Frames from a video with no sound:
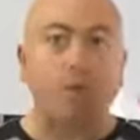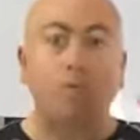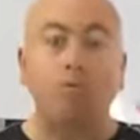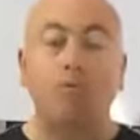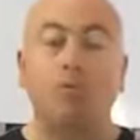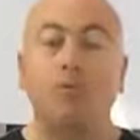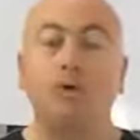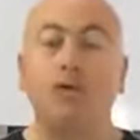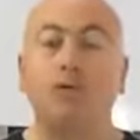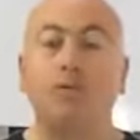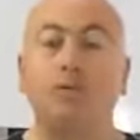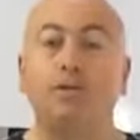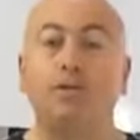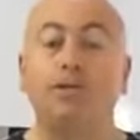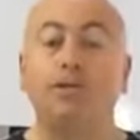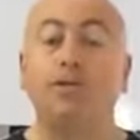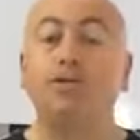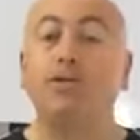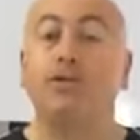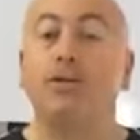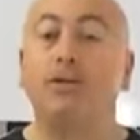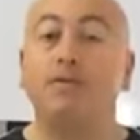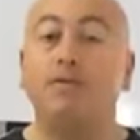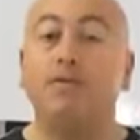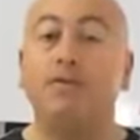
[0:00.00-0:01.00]
Buon
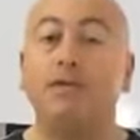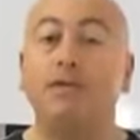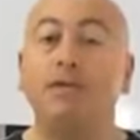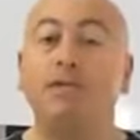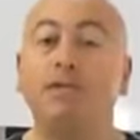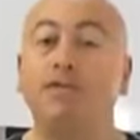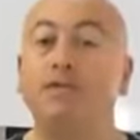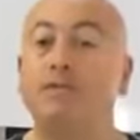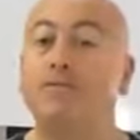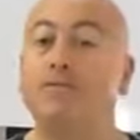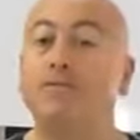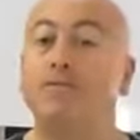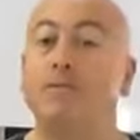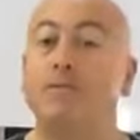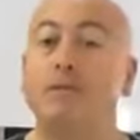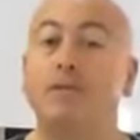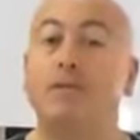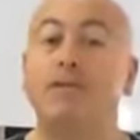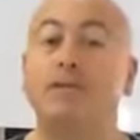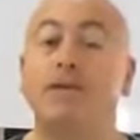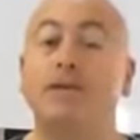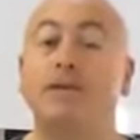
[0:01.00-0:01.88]
appetito, arrivederci from the